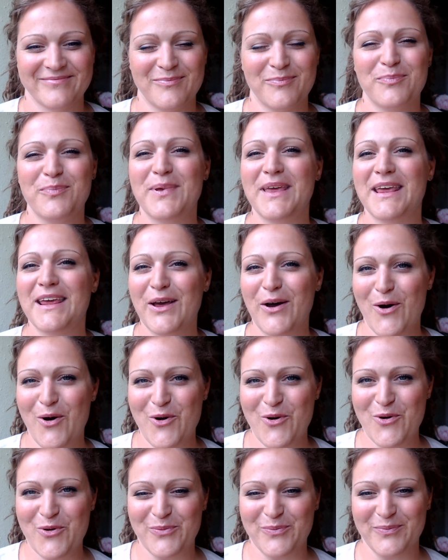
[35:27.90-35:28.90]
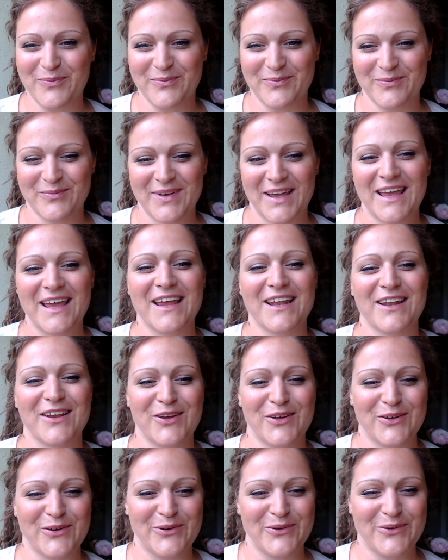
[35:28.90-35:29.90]
Be home in
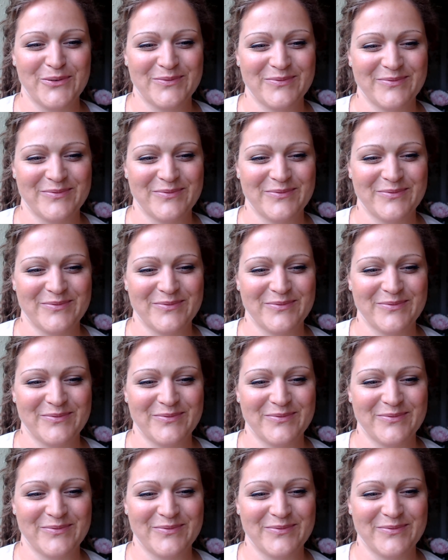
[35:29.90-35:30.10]
you.